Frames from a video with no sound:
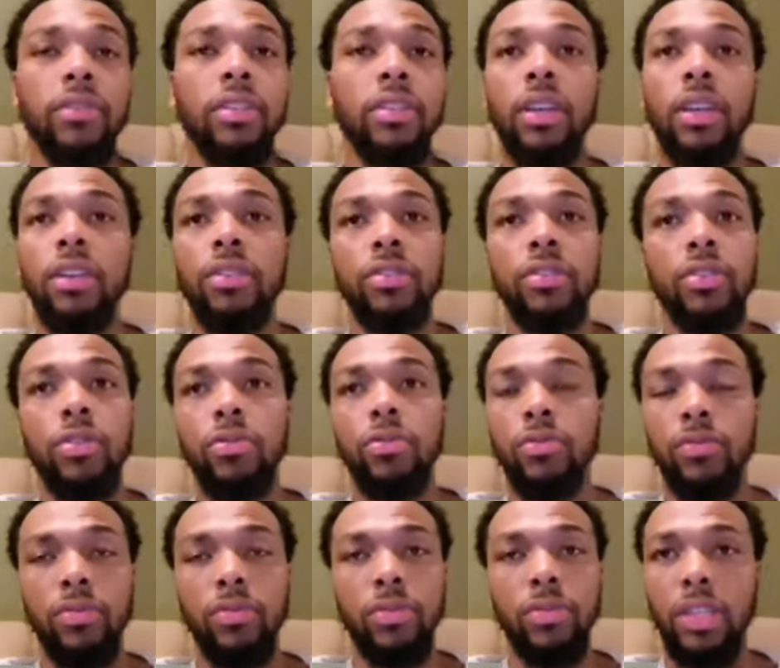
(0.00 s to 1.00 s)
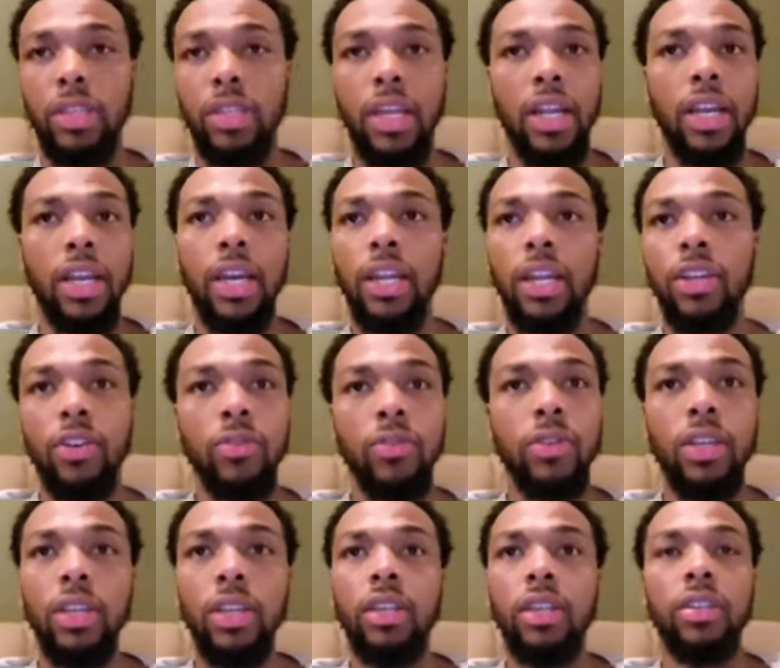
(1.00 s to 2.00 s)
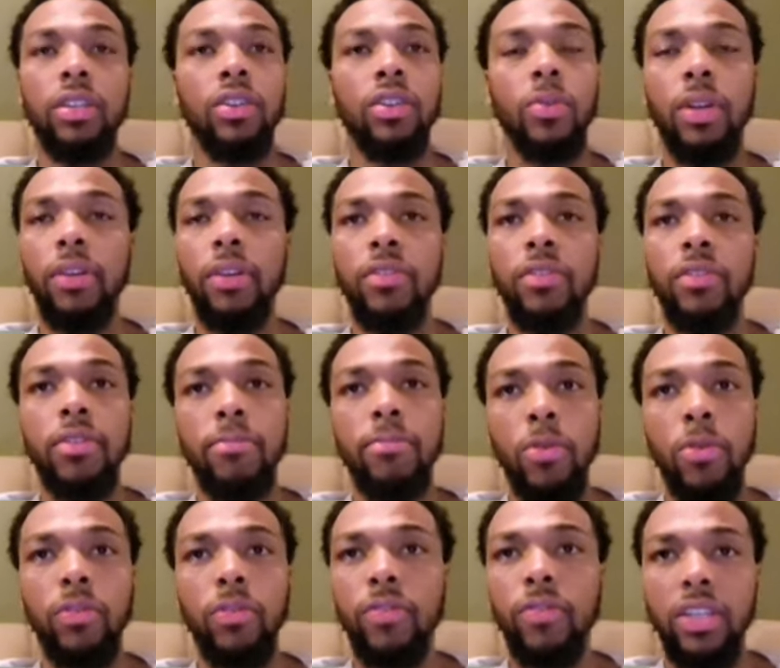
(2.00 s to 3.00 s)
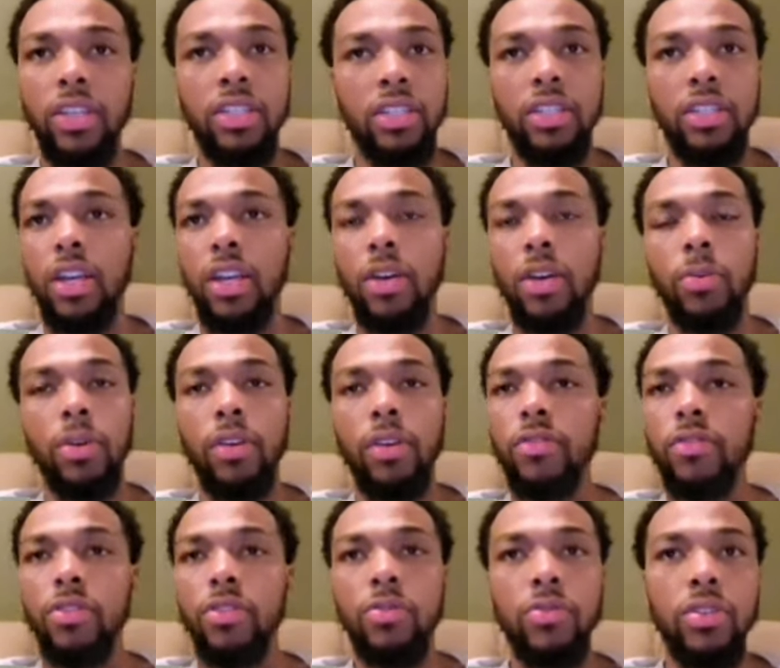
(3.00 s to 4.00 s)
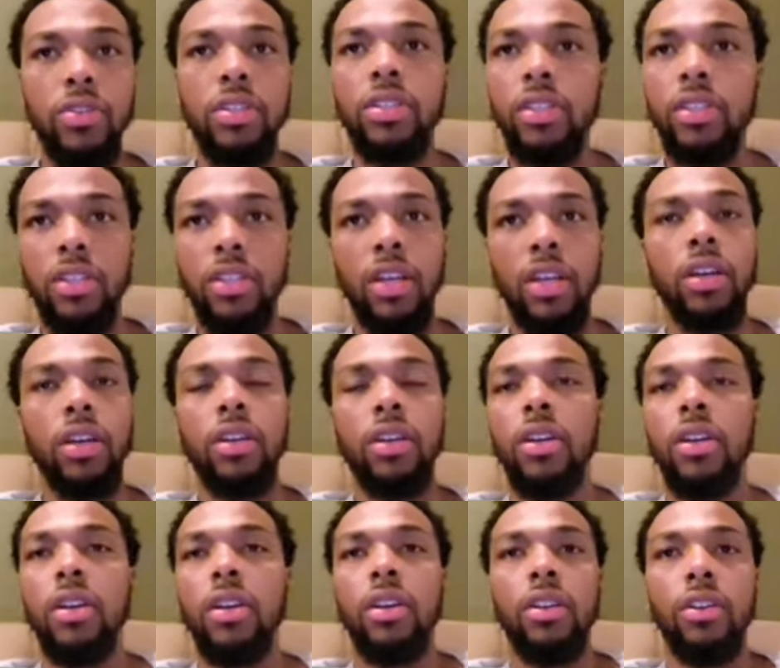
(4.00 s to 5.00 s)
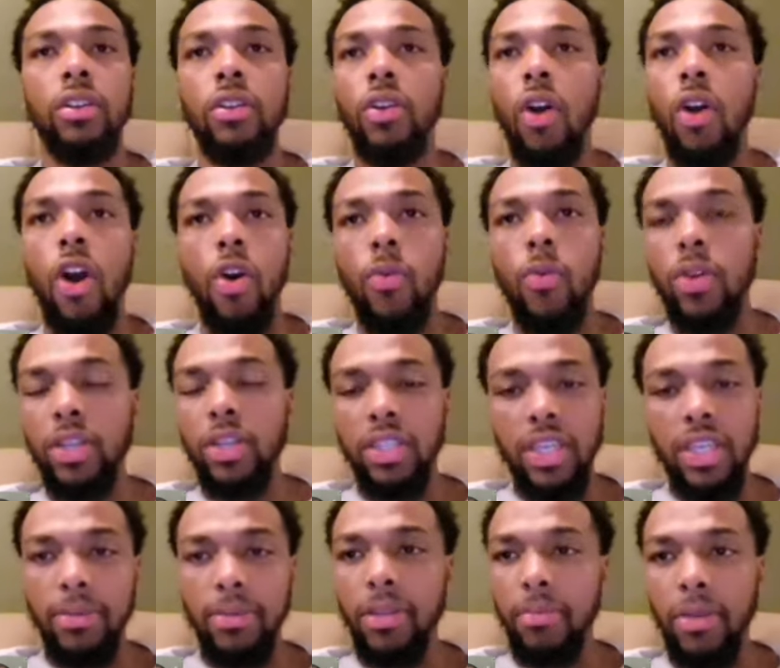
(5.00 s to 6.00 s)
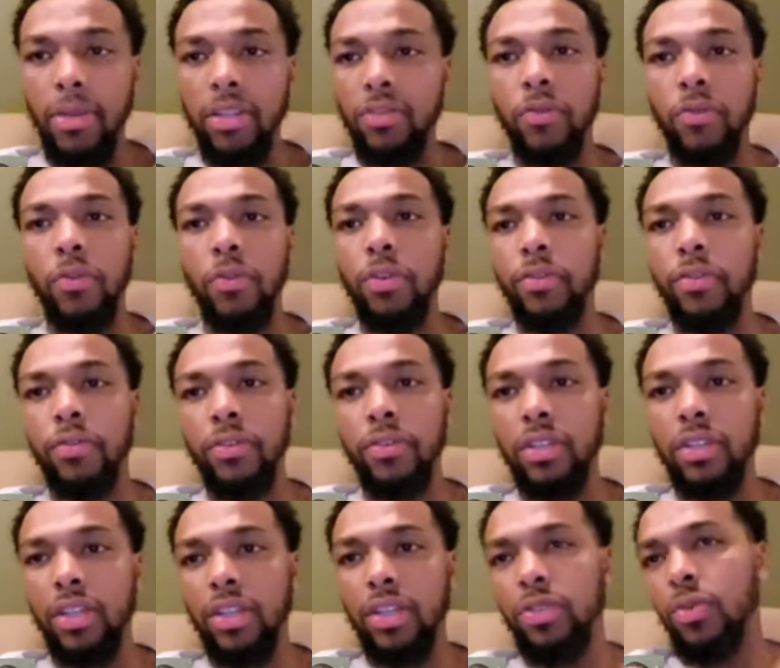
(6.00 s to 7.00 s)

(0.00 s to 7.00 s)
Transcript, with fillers: every day, you know, saying, I got to go get it, you know, whatever your motivations are, whatever your reasons are, you know, always keep them at your forefront.